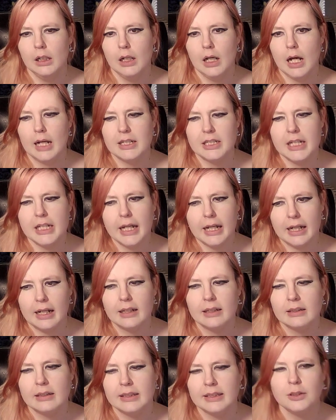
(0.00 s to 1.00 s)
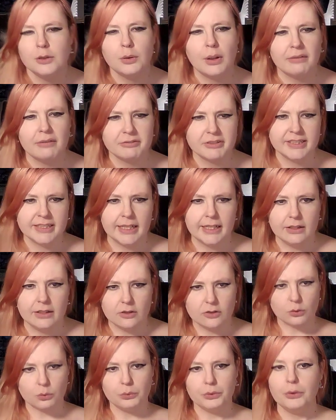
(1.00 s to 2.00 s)
And yeah, like you have to stay in the
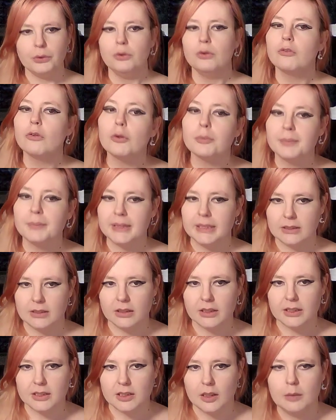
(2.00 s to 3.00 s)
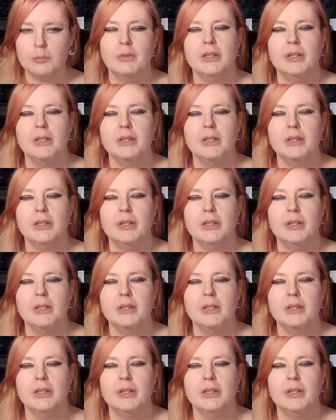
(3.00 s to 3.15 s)
school uniform the entire time.